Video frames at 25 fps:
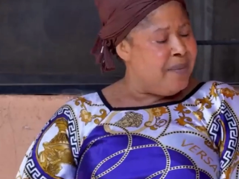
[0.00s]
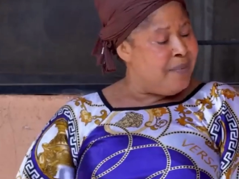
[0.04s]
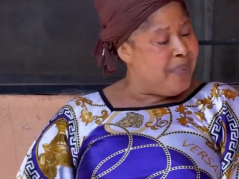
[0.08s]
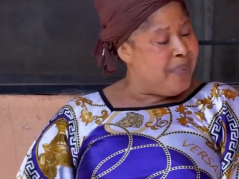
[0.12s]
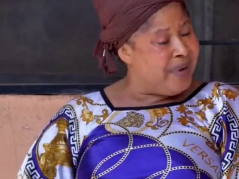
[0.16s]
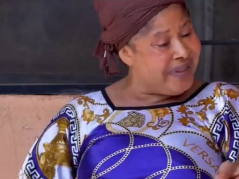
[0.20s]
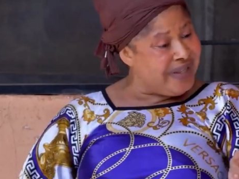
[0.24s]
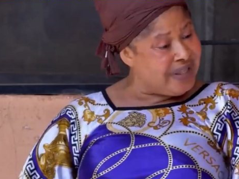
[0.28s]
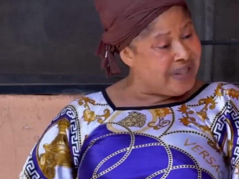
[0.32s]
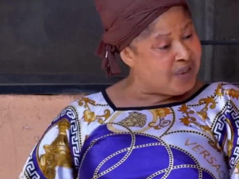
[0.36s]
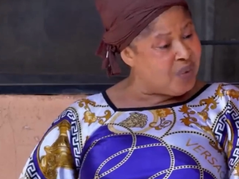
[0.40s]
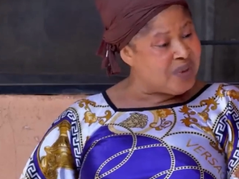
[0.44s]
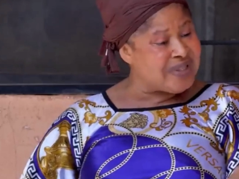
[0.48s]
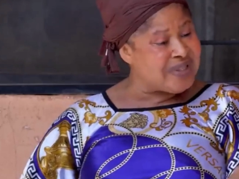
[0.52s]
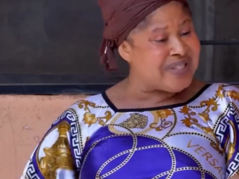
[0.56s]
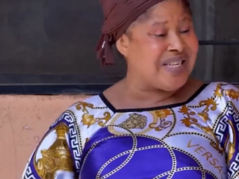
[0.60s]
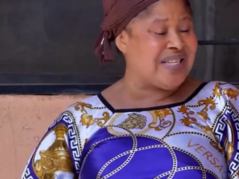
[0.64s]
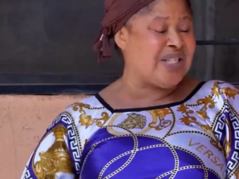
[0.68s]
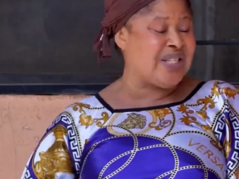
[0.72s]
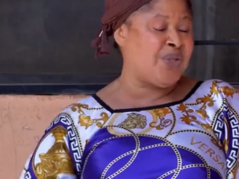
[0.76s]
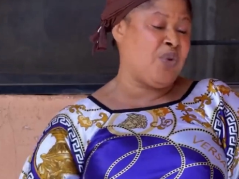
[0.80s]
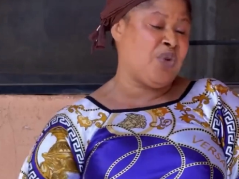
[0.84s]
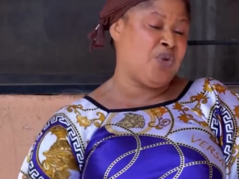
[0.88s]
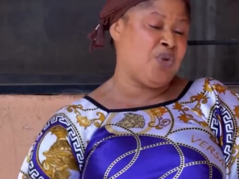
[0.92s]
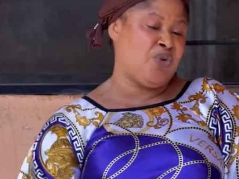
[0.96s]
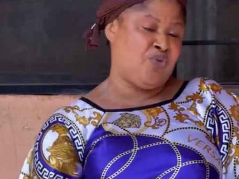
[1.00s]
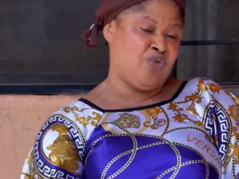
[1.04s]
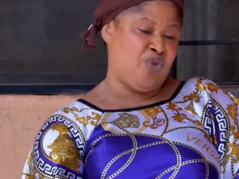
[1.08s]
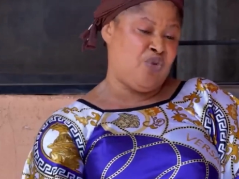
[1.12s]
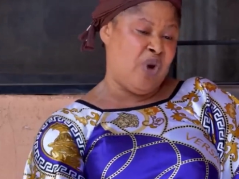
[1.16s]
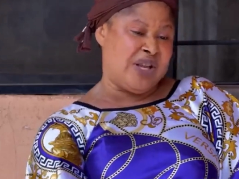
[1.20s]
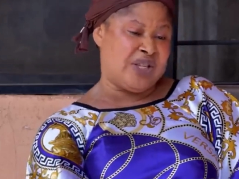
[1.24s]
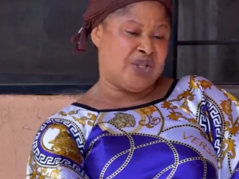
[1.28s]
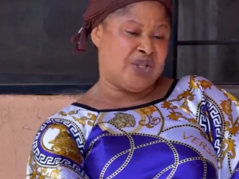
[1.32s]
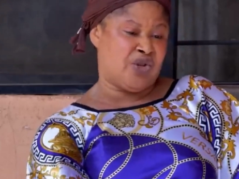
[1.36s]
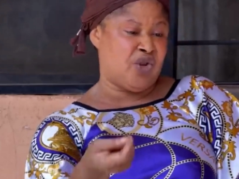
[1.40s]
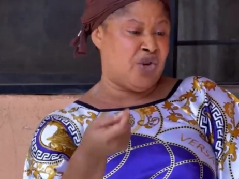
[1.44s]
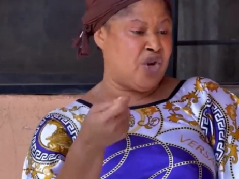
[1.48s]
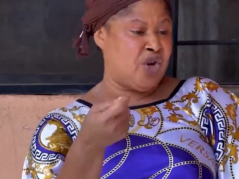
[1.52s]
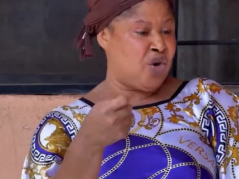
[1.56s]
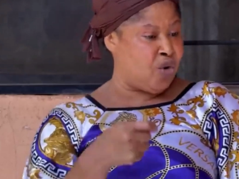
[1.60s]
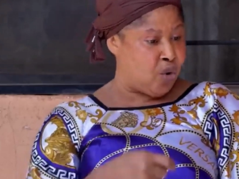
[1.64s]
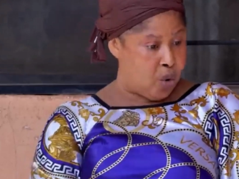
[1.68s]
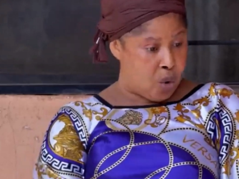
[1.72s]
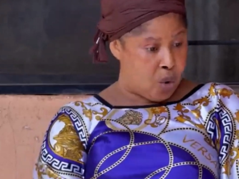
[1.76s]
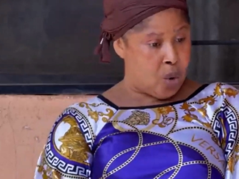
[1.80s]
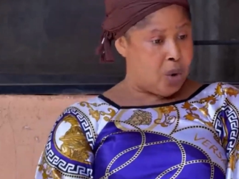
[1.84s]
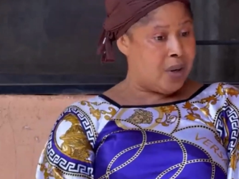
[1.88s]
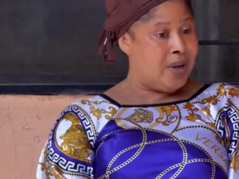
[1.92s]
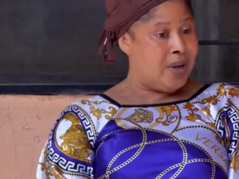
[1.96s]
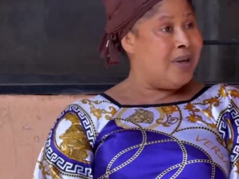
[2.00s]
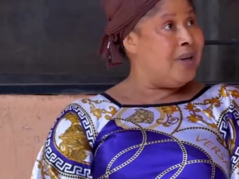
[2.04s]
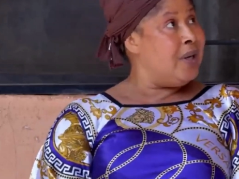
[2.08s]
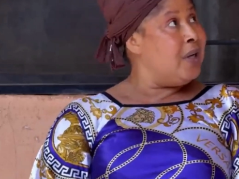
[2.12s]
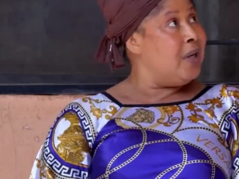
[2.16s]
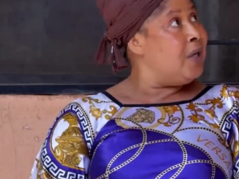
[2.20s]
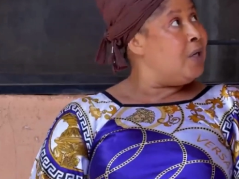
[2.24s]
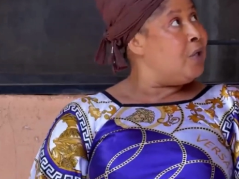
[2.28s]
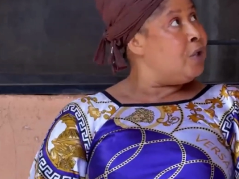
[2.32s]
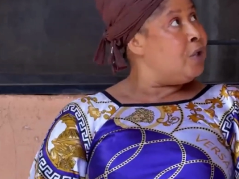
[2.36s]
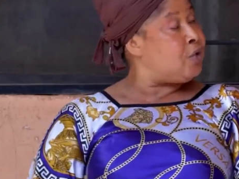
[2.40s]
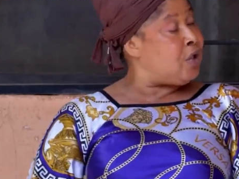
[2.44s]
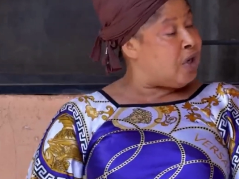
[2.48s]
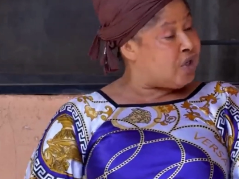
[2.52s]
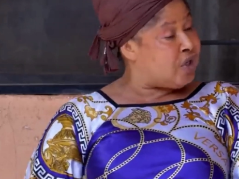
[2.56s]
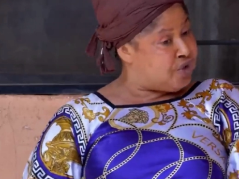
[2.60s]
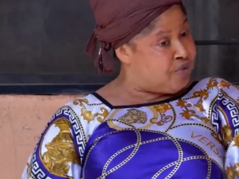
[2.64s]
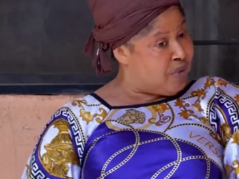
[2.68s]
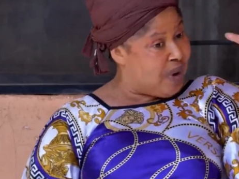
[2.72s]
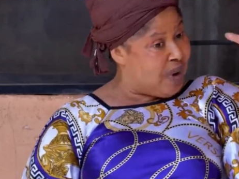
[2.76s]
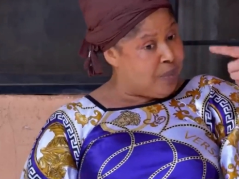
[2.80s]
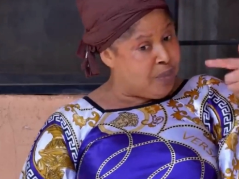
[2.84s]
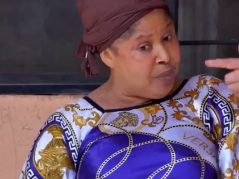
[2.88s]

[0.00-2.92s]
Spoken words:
But this one, she said she wants to go and study law. So she'll be